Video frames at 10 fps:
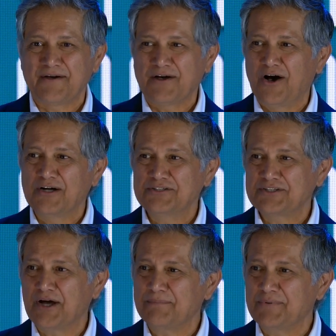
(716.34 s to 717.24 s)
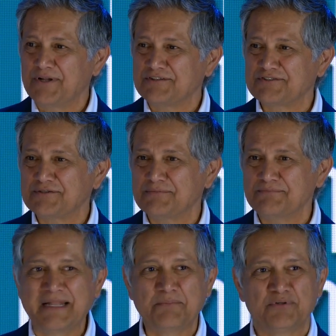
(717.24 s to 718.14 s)
100 companies
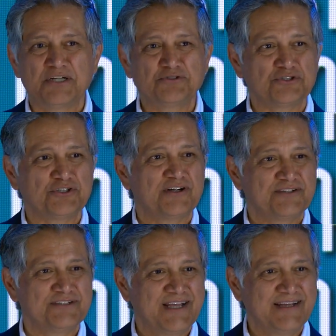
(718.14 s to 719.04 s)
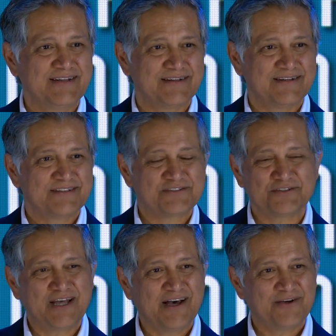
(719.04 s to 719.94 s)
made a pledge to share their data. So
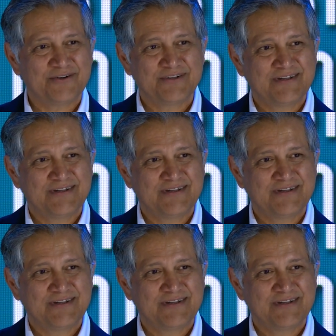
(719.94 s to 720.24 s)
now